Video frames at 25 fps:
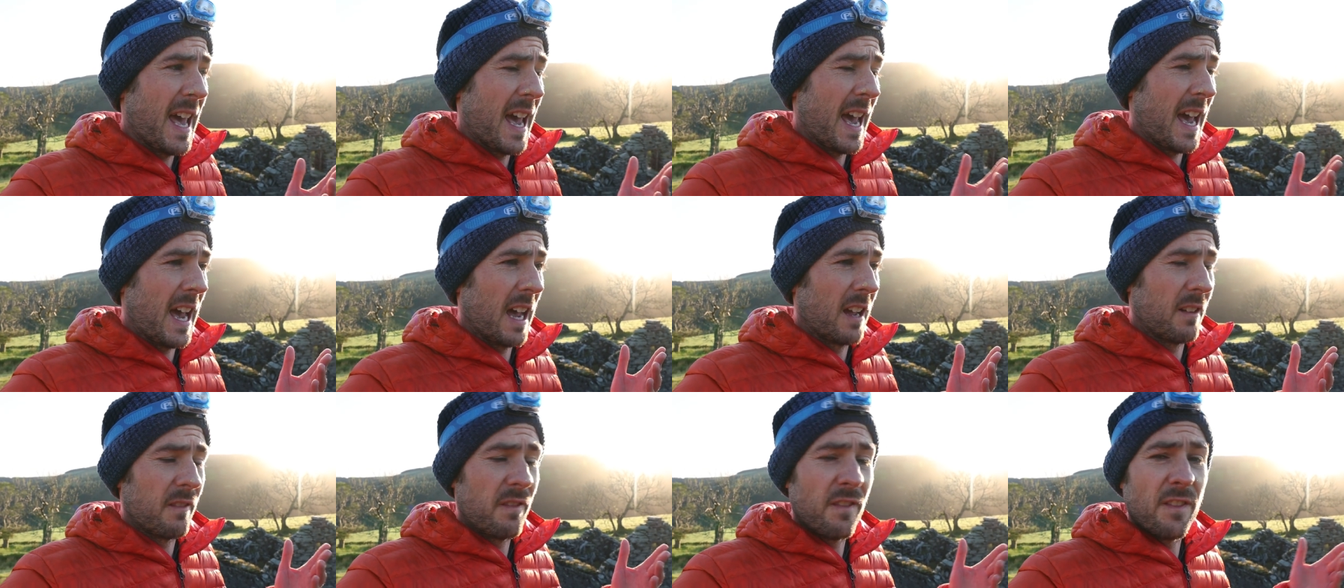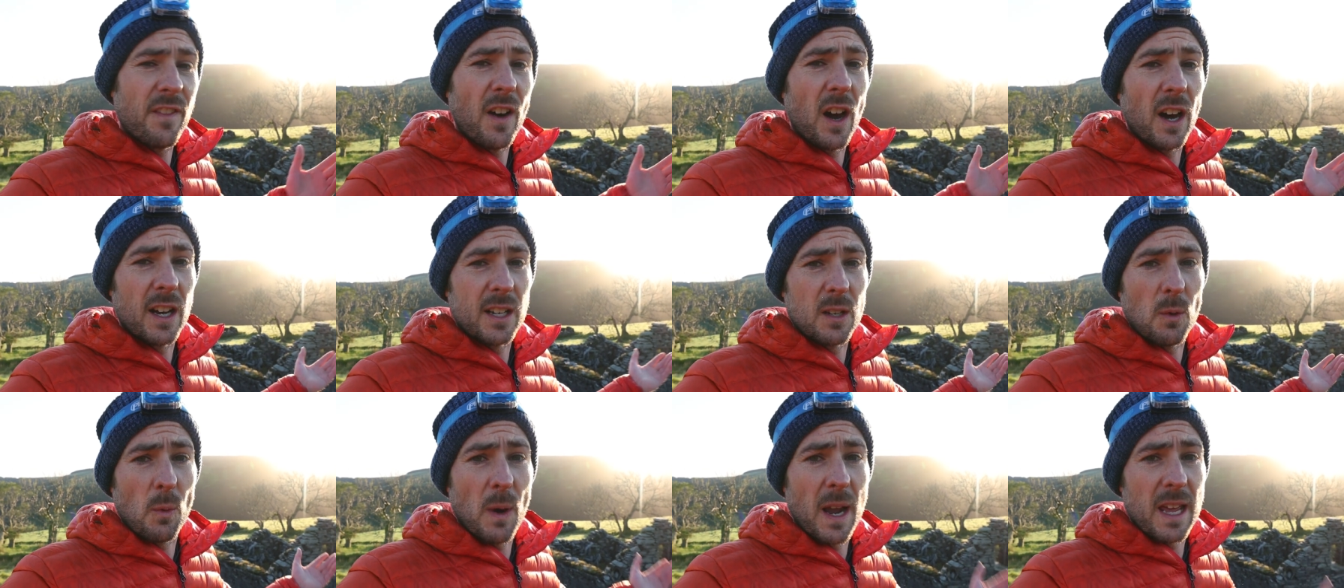and
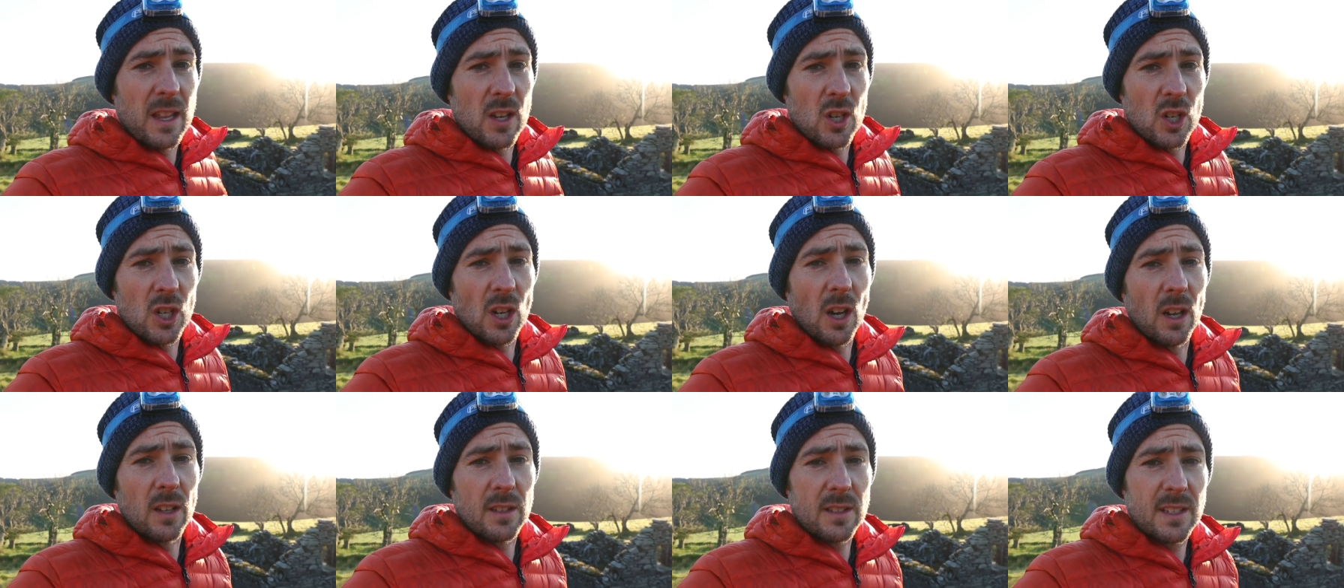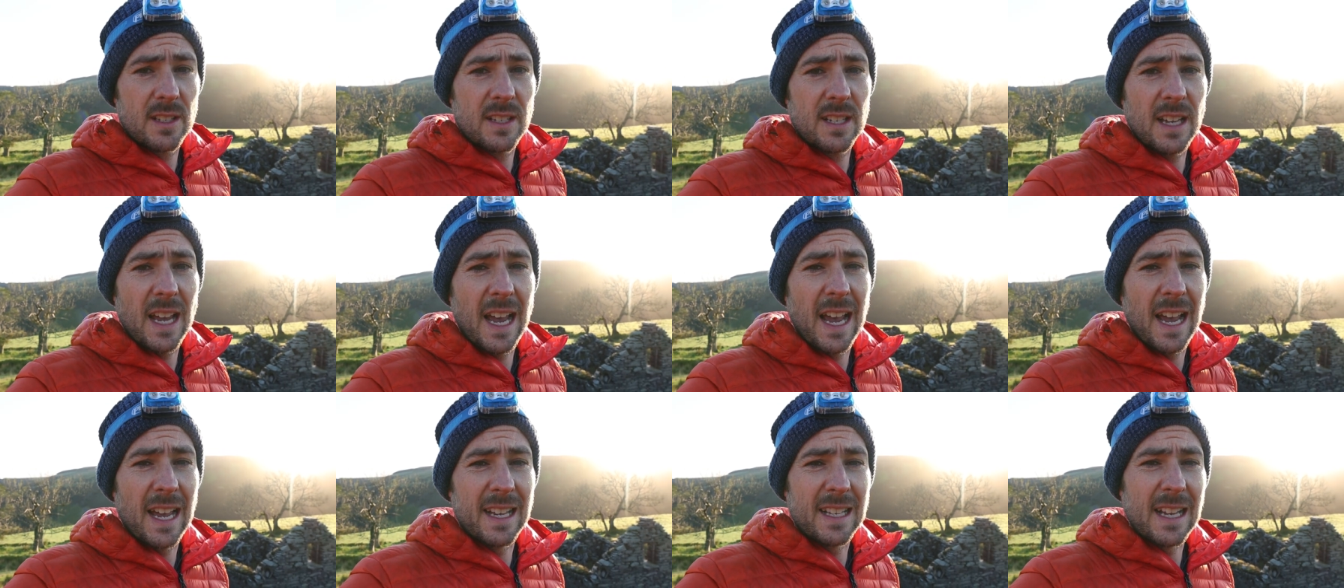fired away the
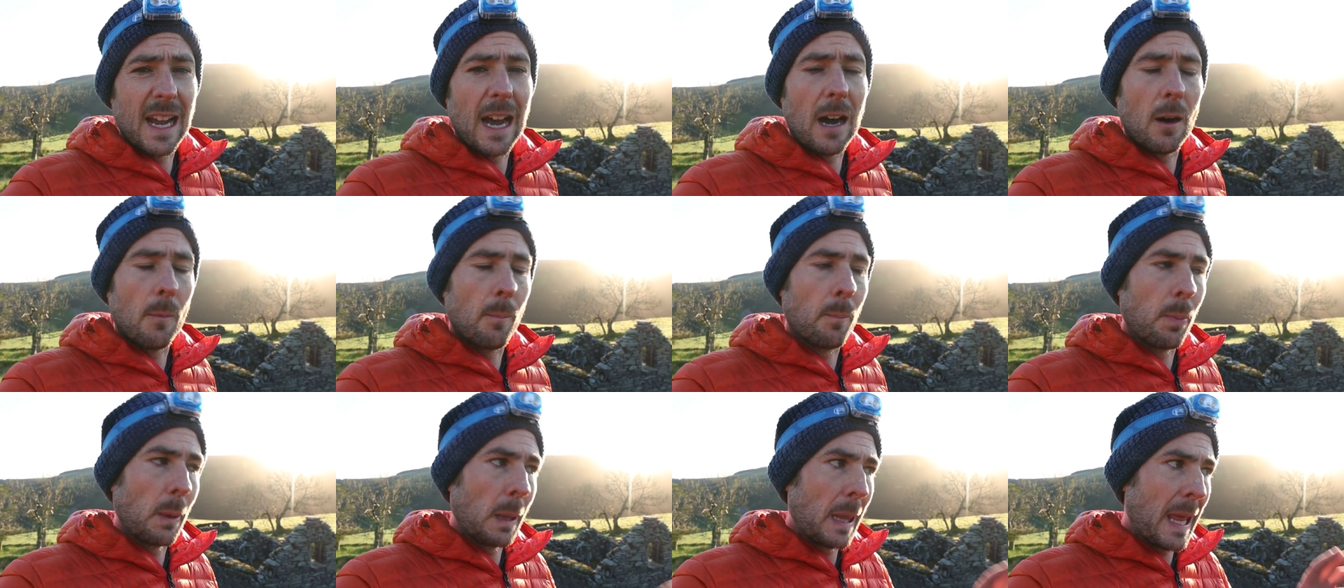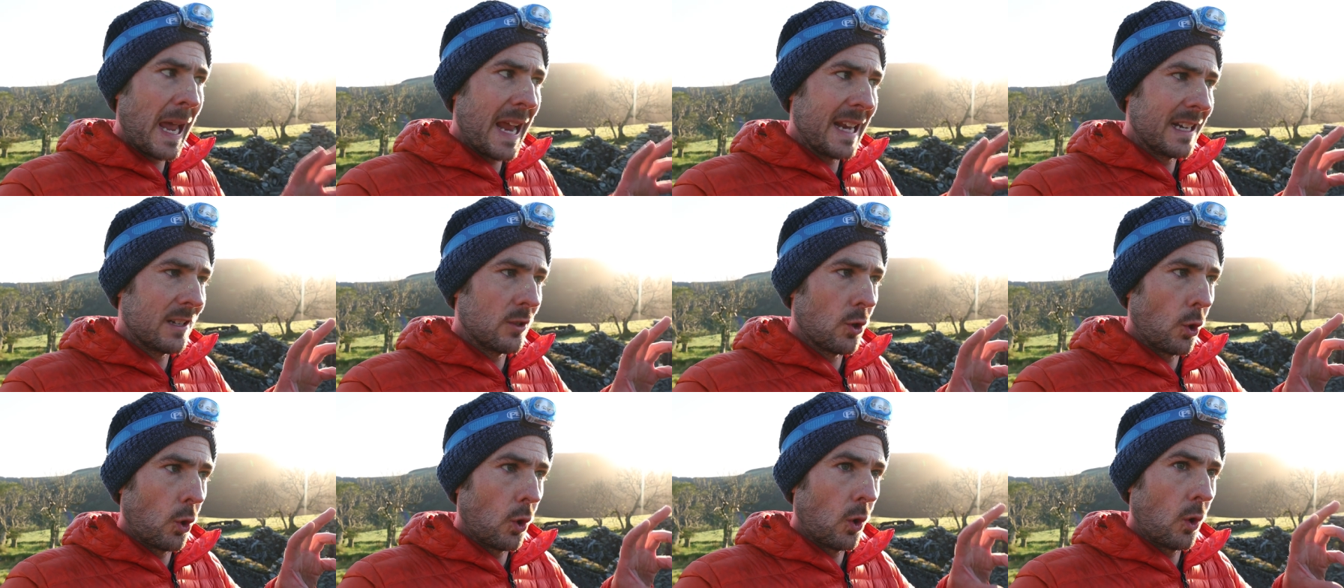shots and I'll
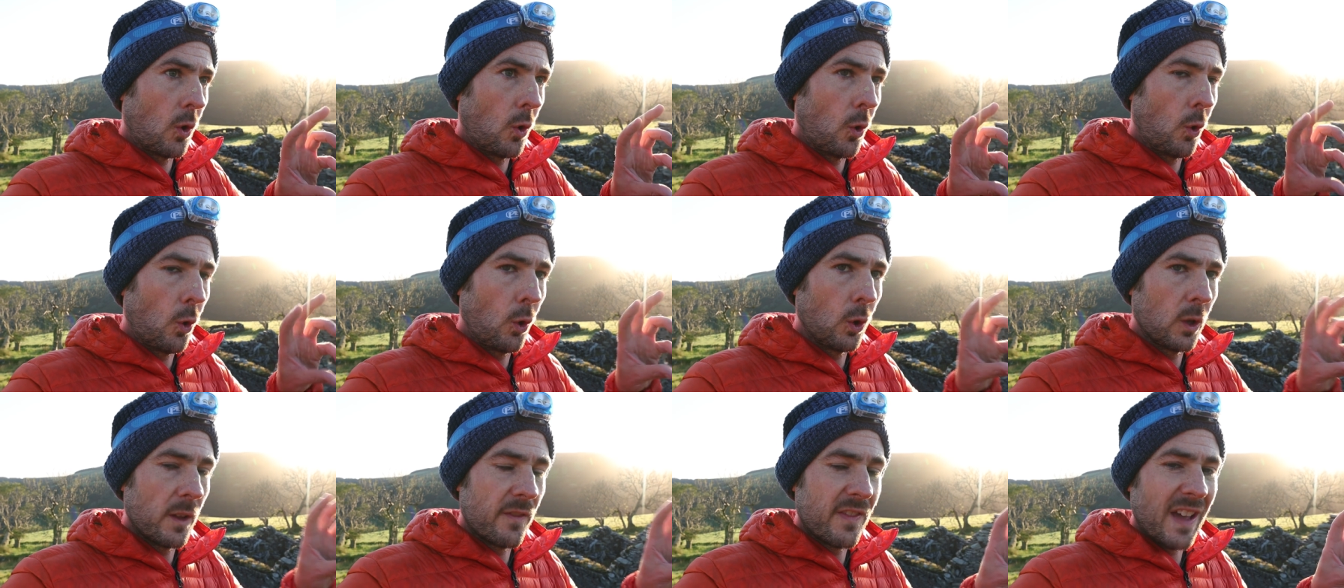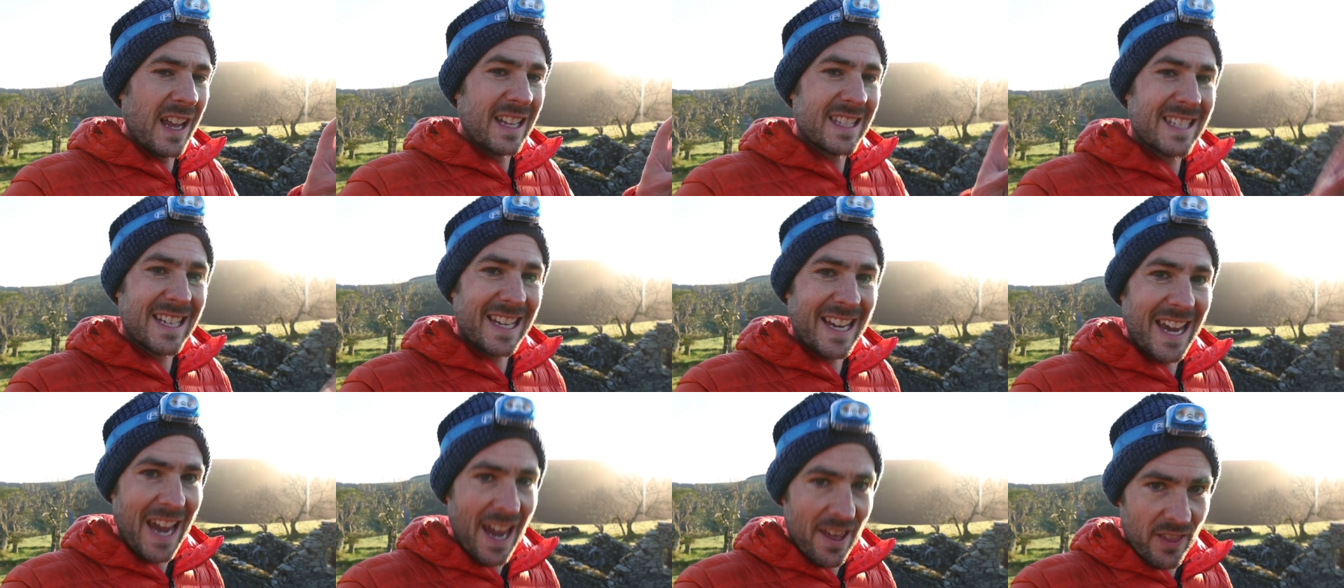blend all of that
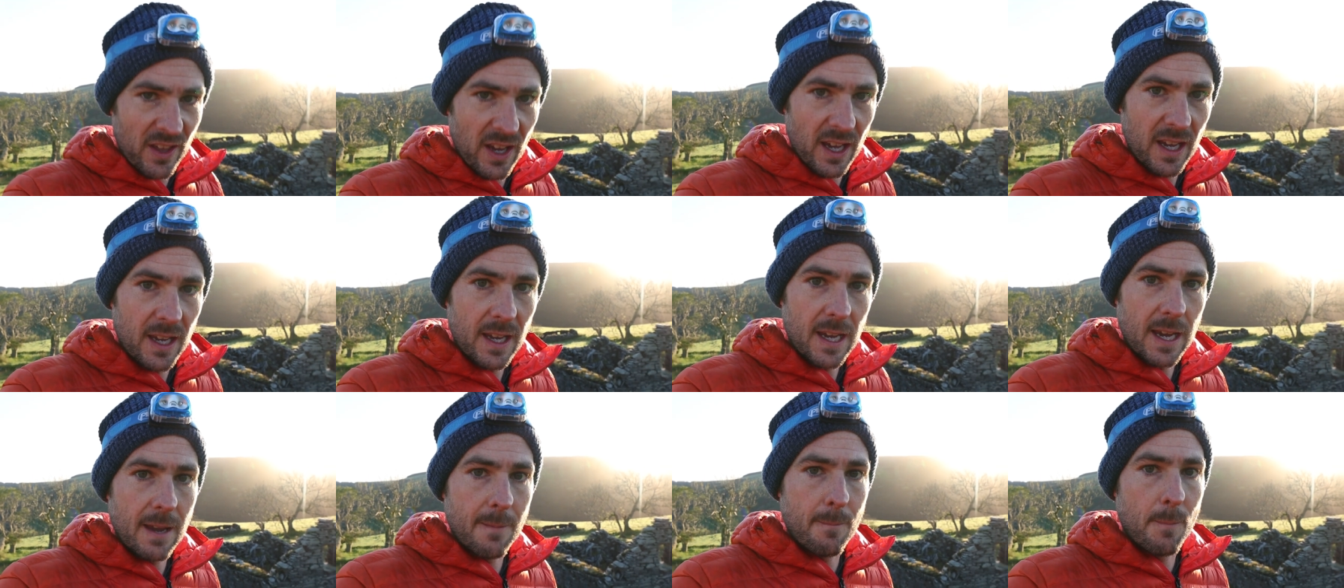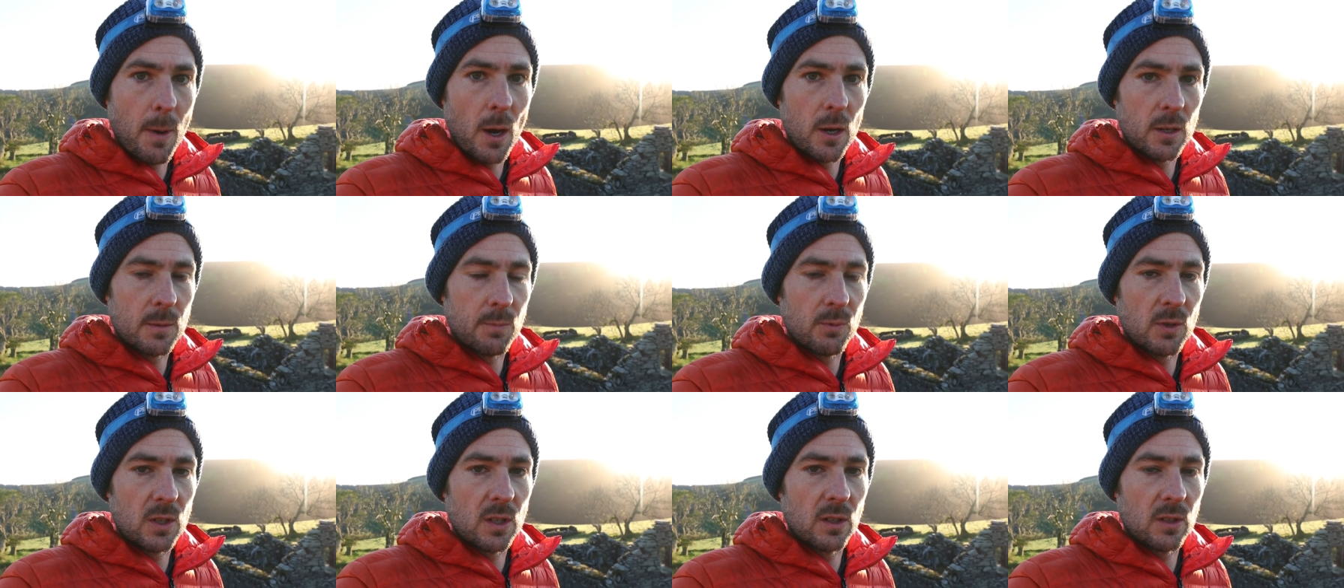together in
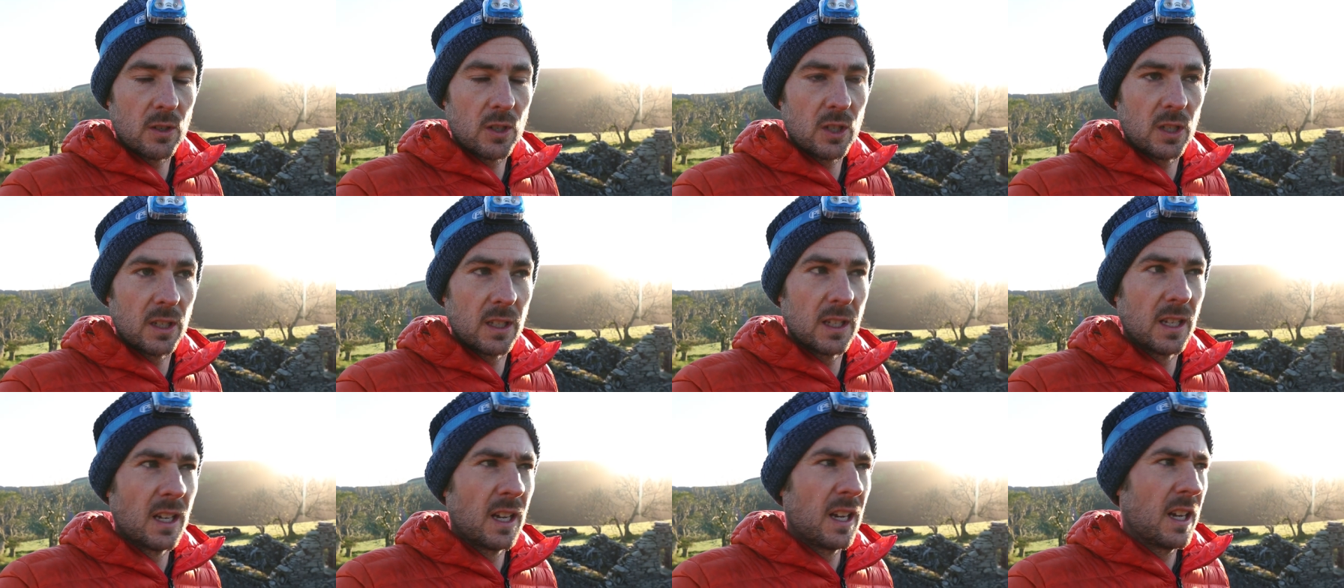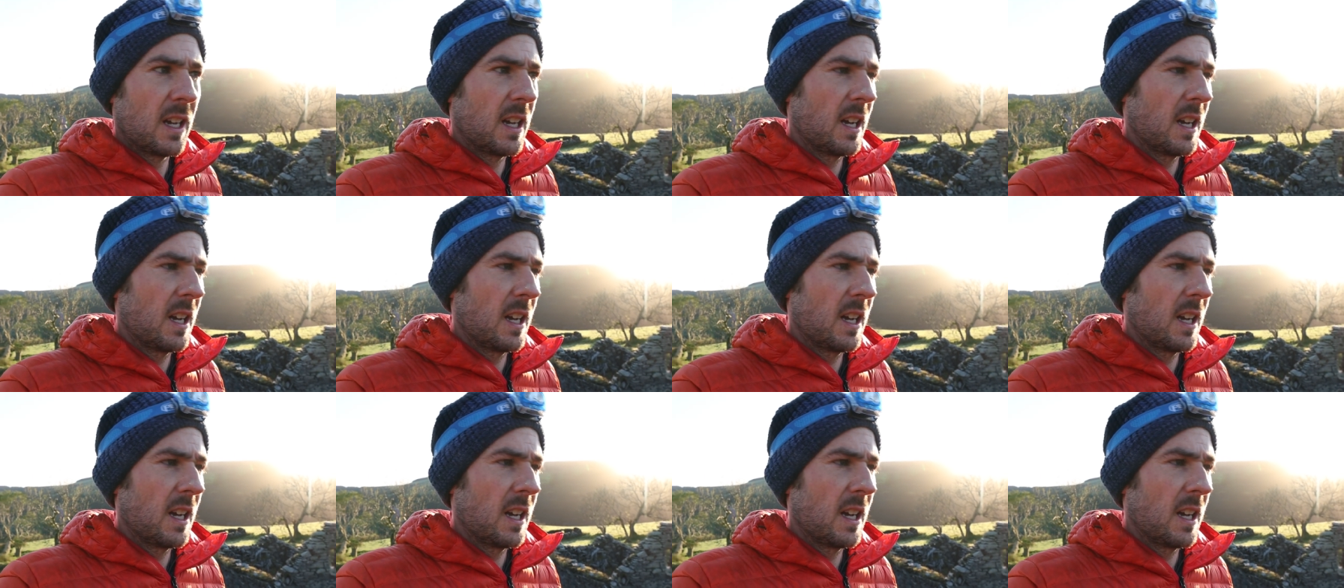post-production